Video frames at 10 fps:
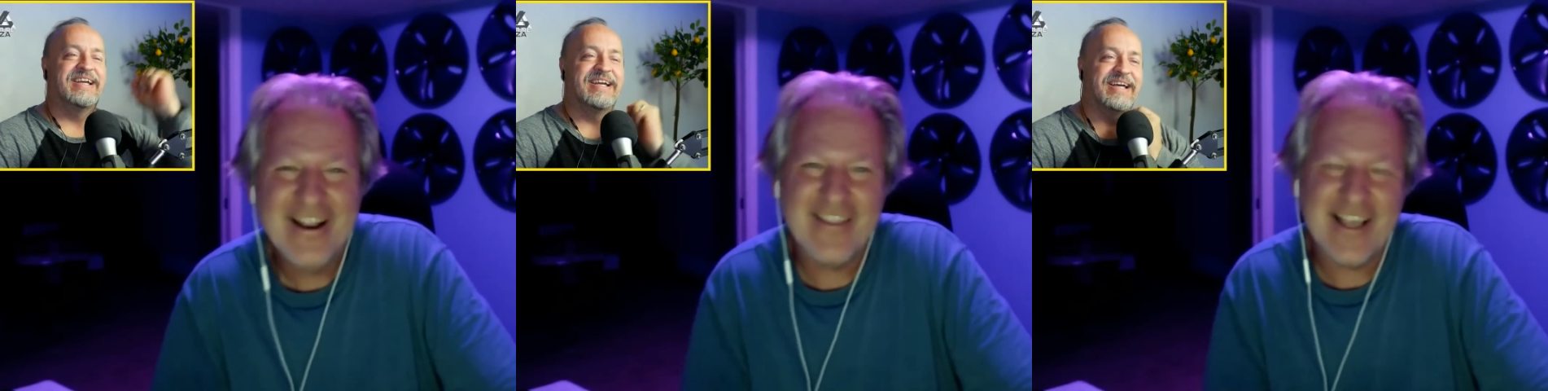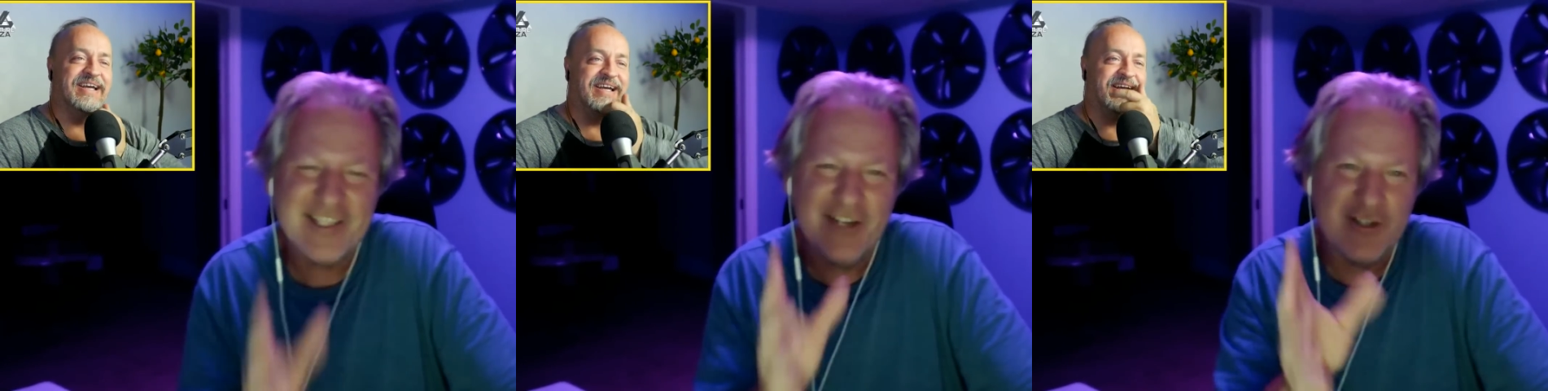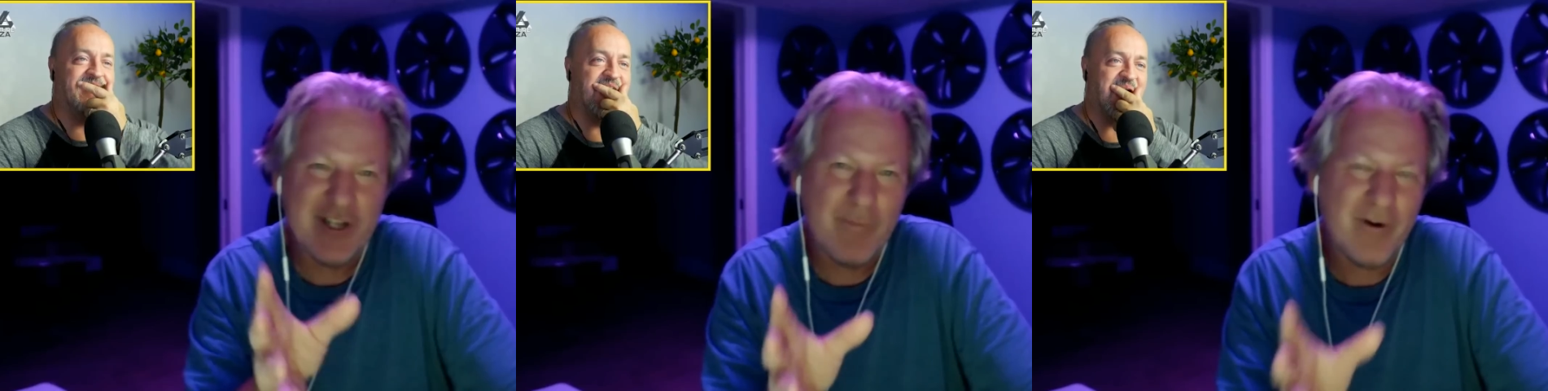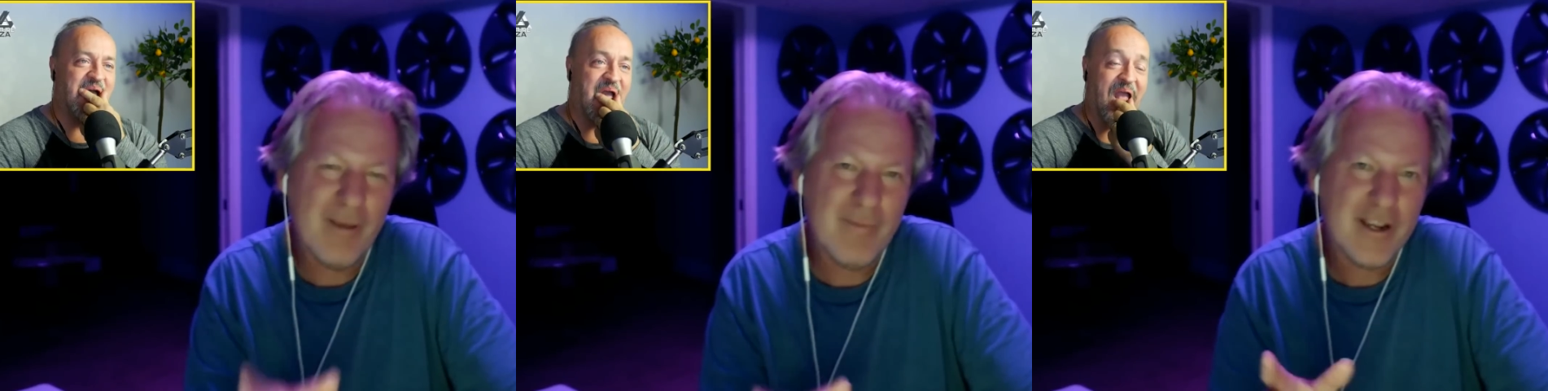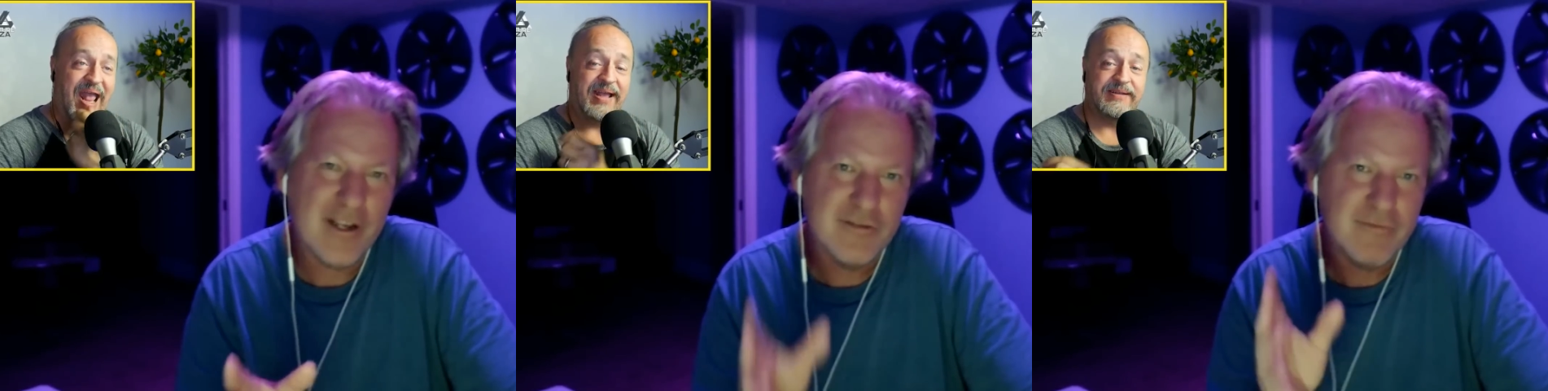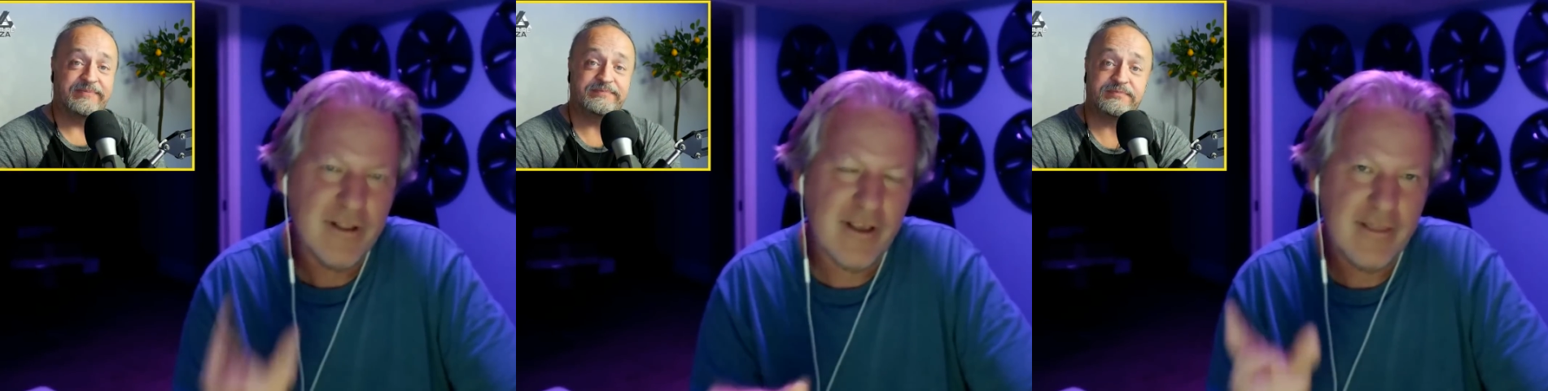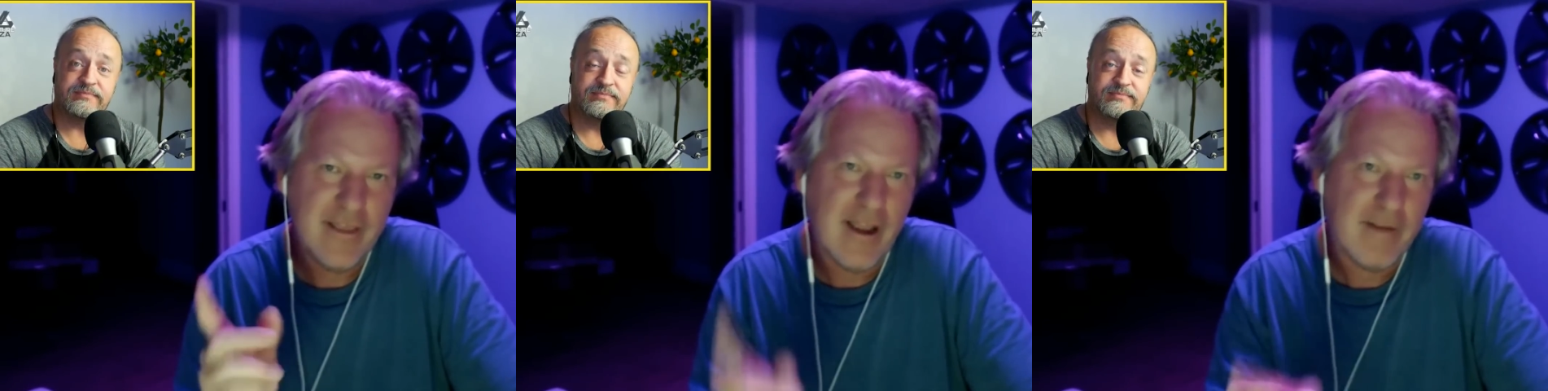Speaker 1: Now that's uh. interesting, ah. Brian, because
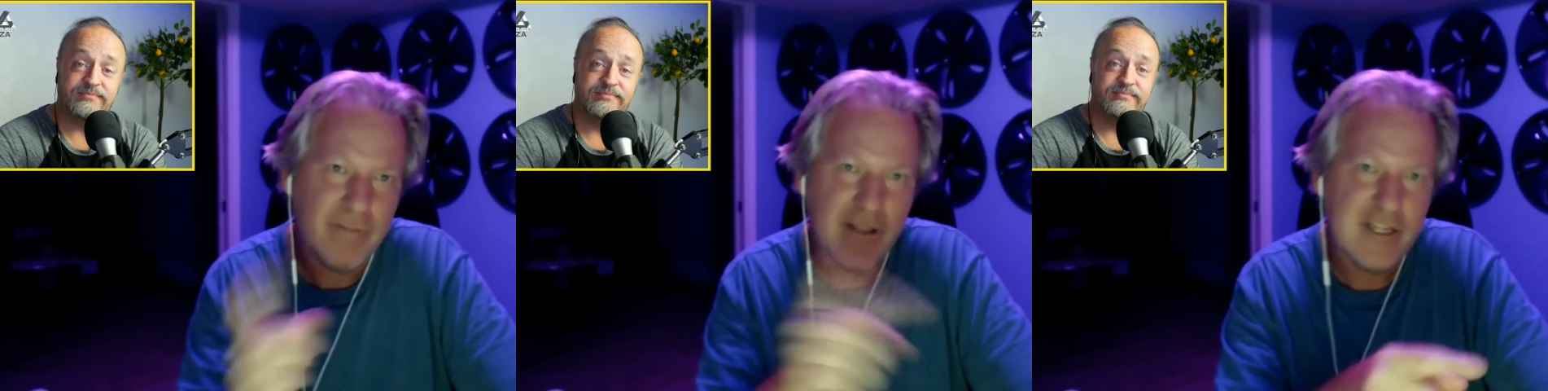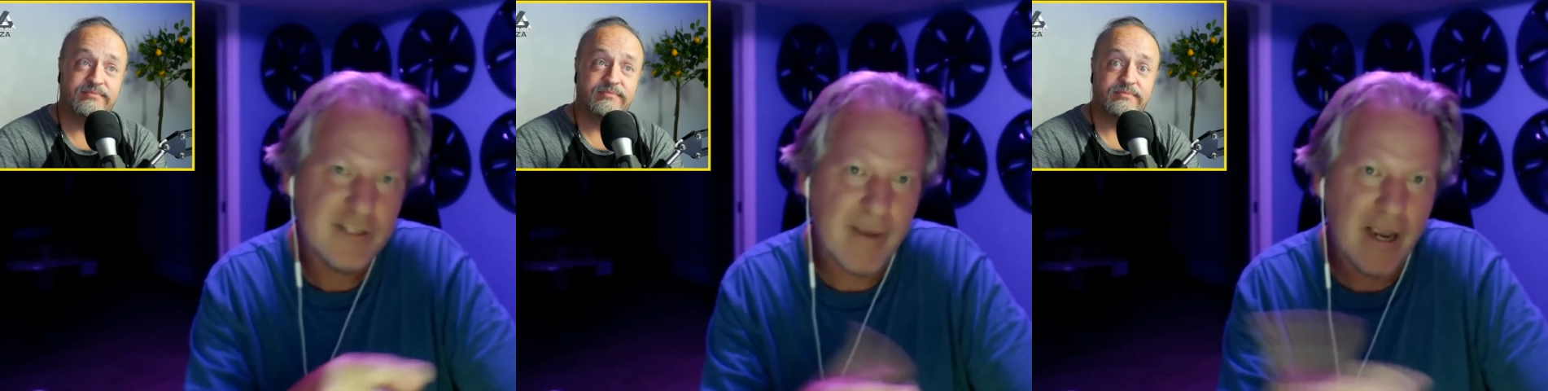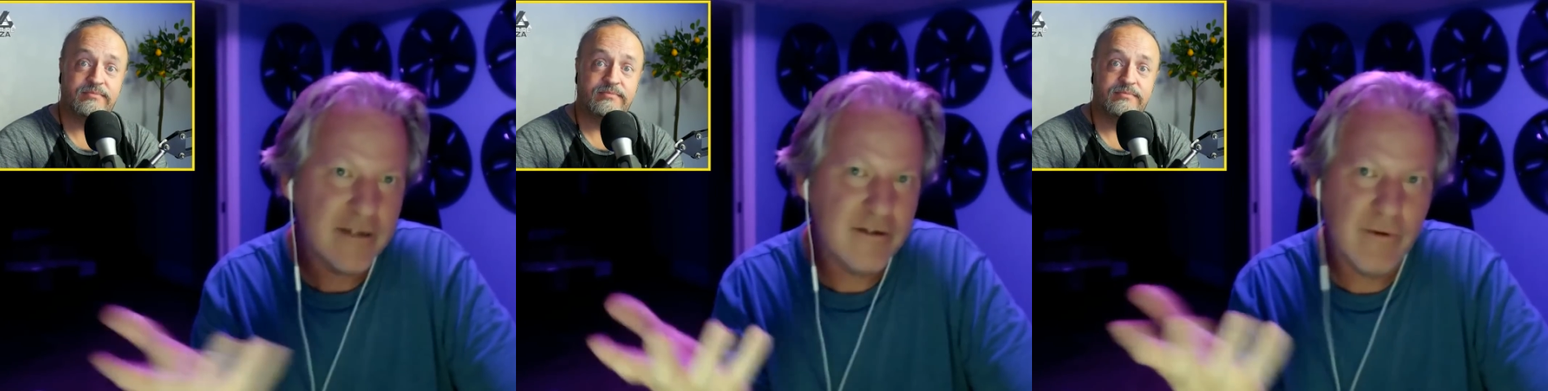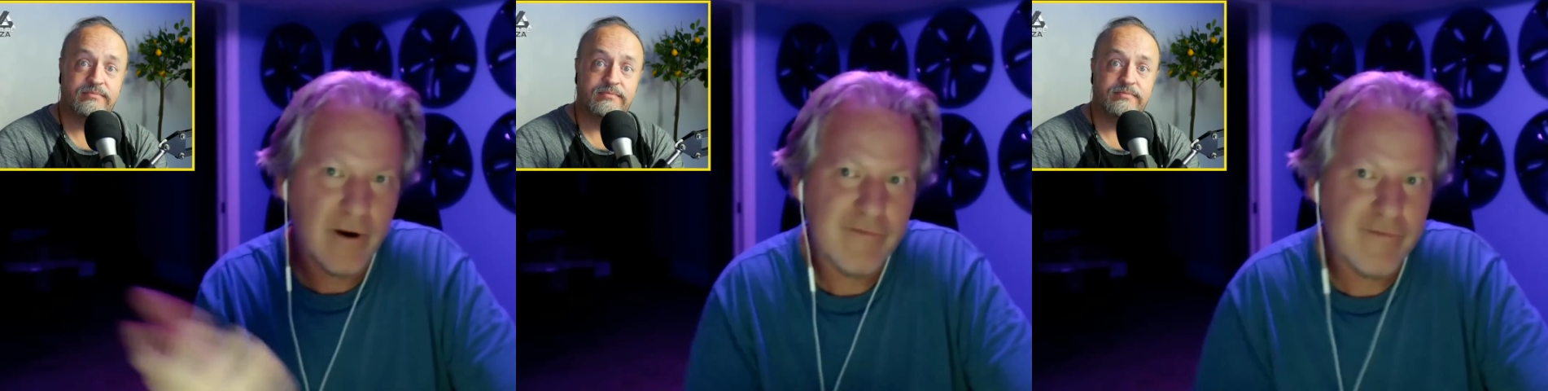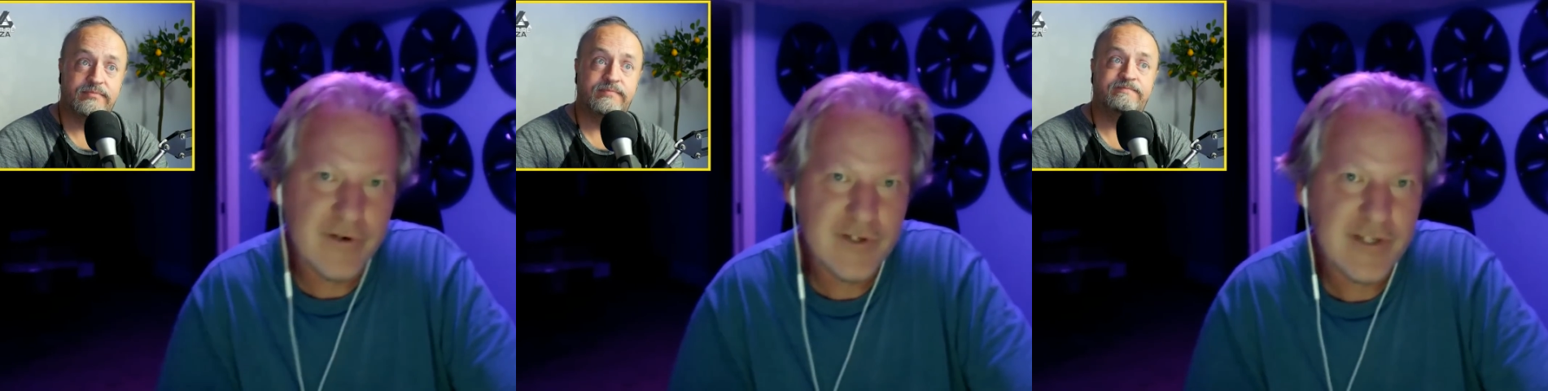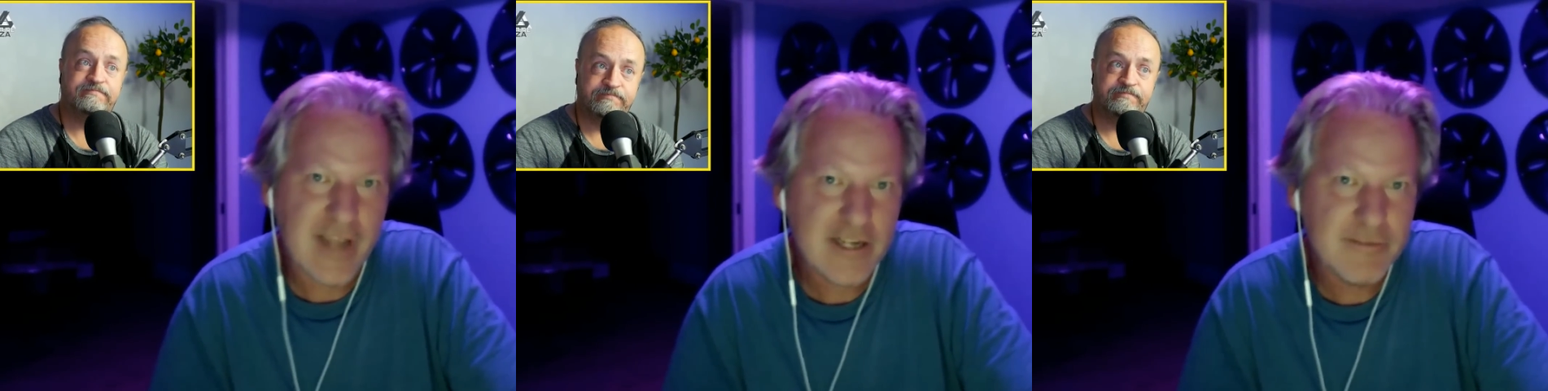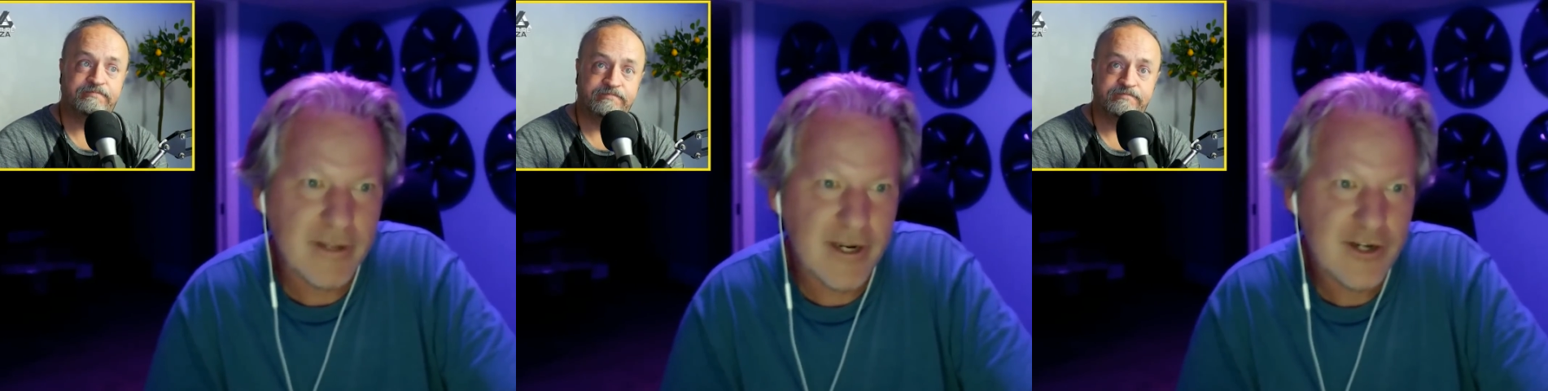really that plays back to our first
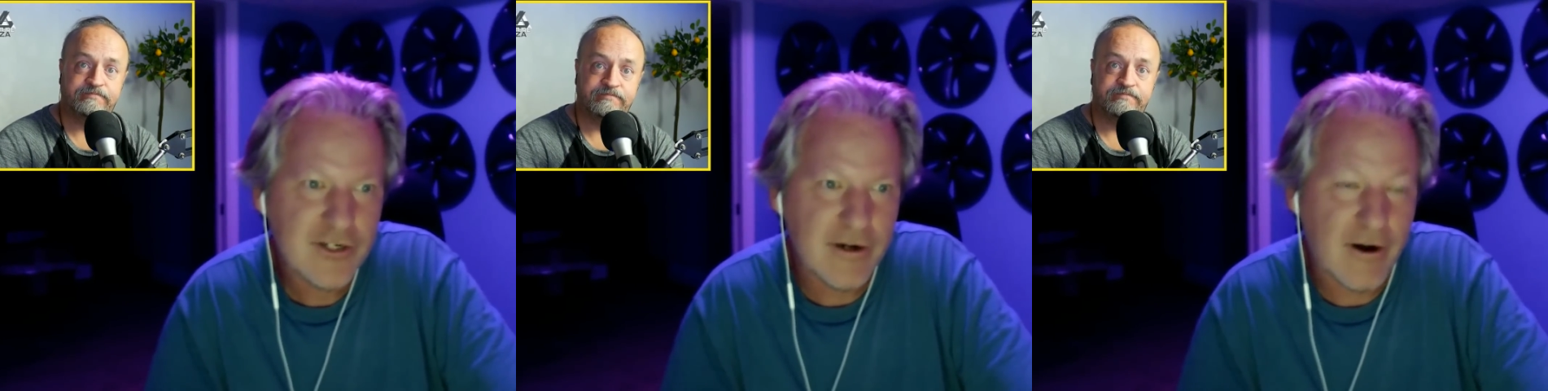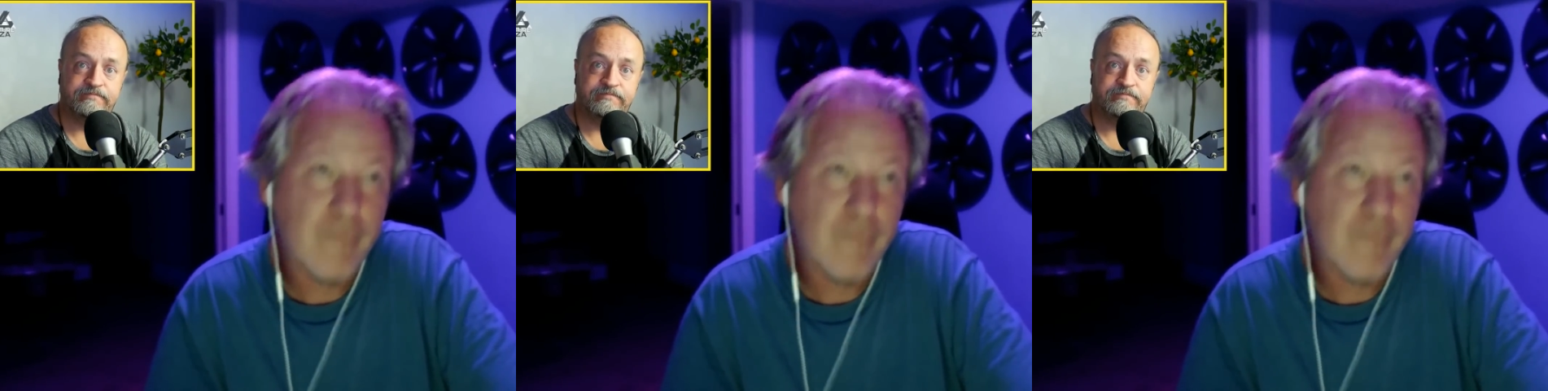explanation,